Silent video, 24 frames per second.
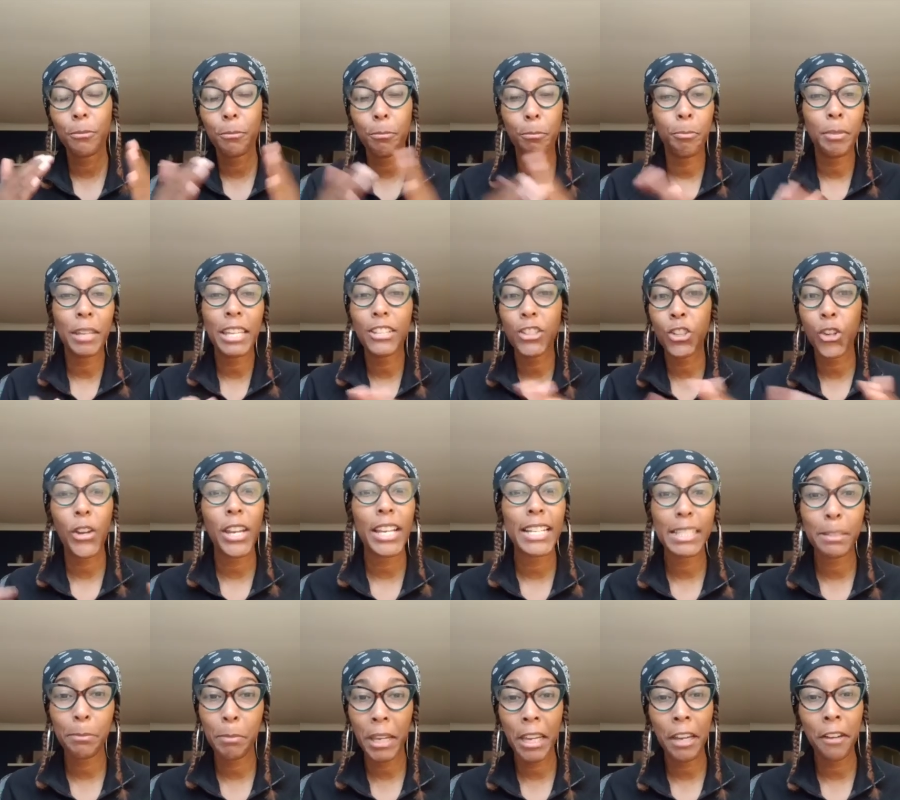be
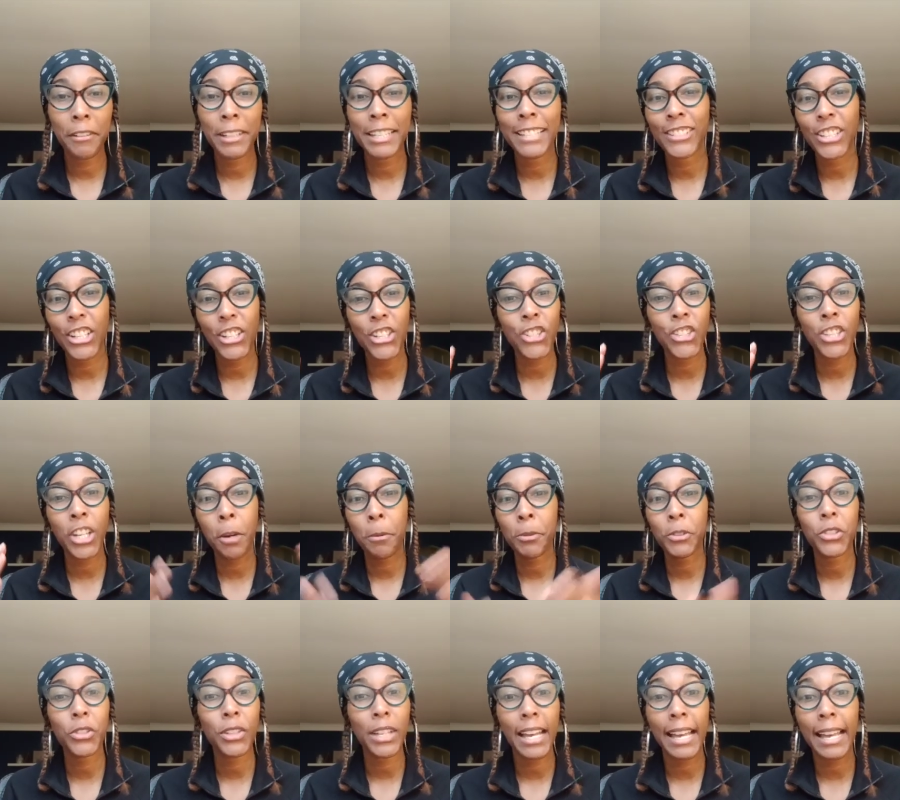transparent and just share
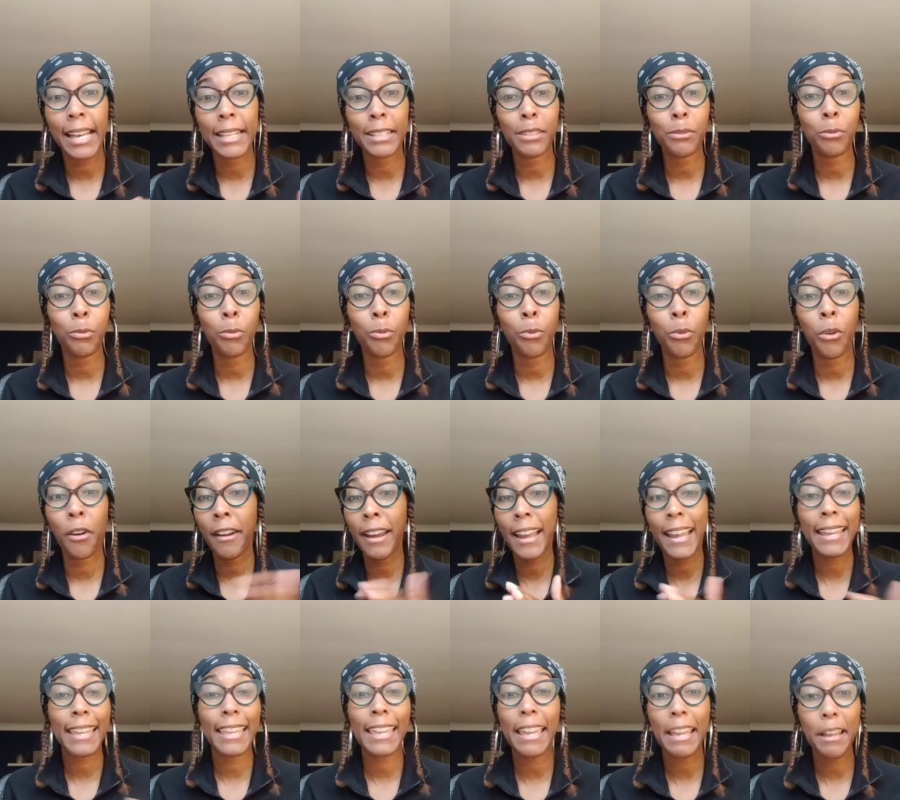with you guys where
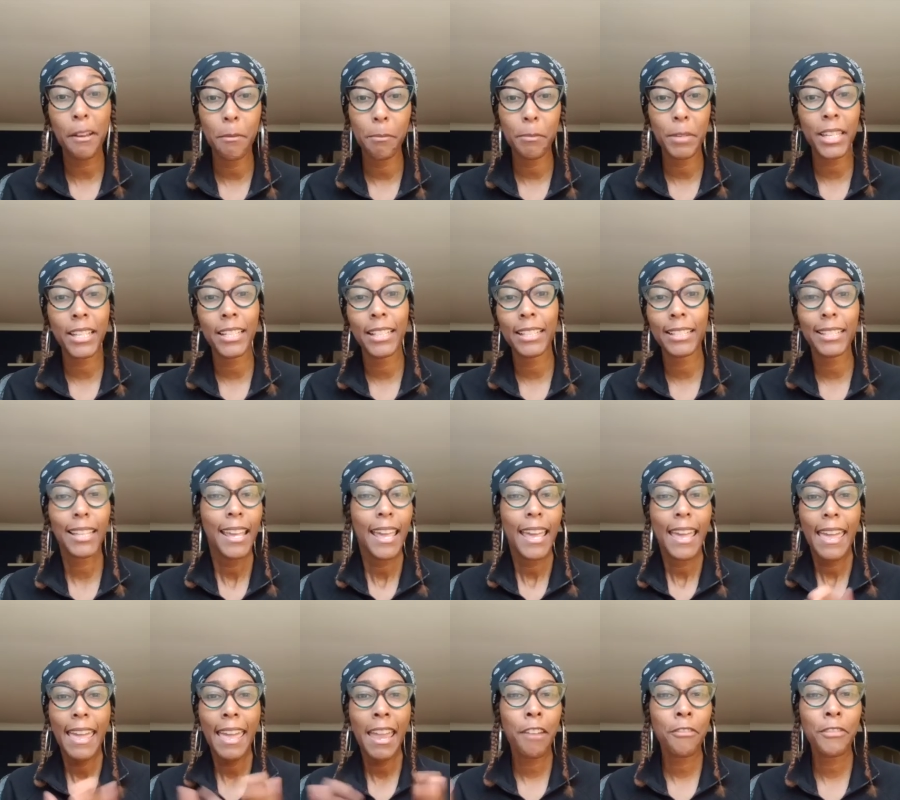I am because
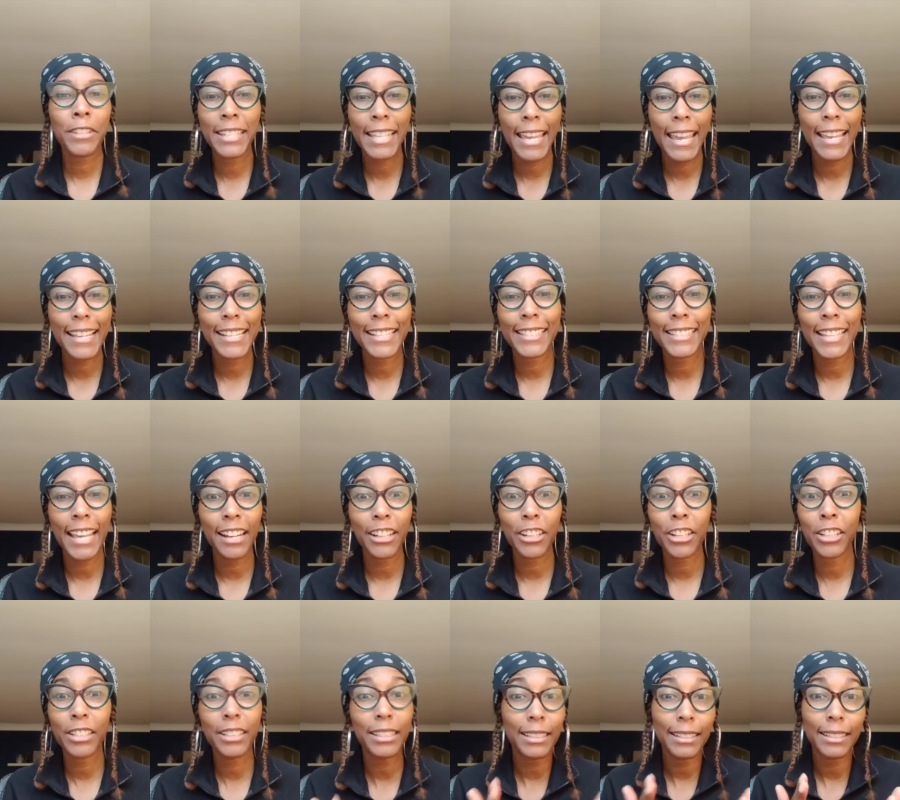every day is not
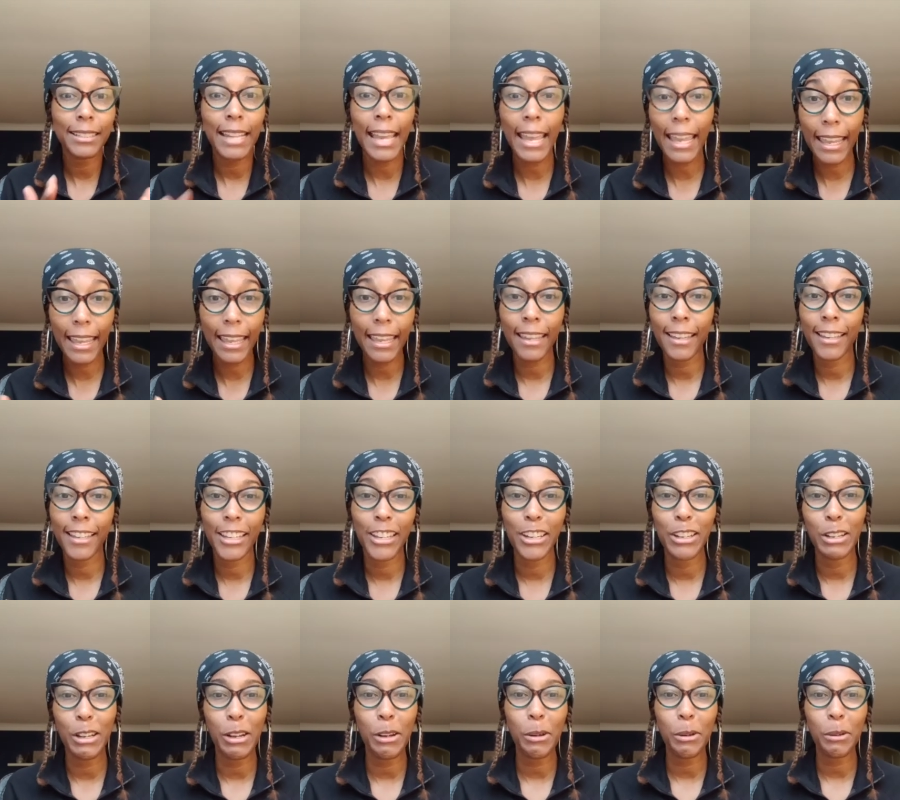a good day,
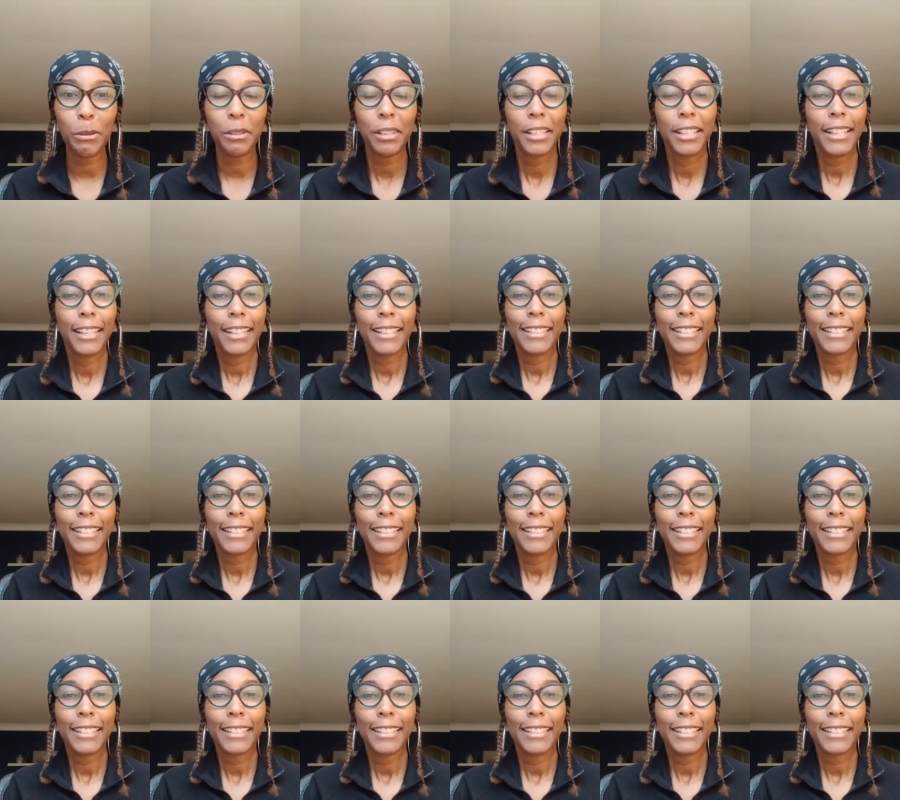you know?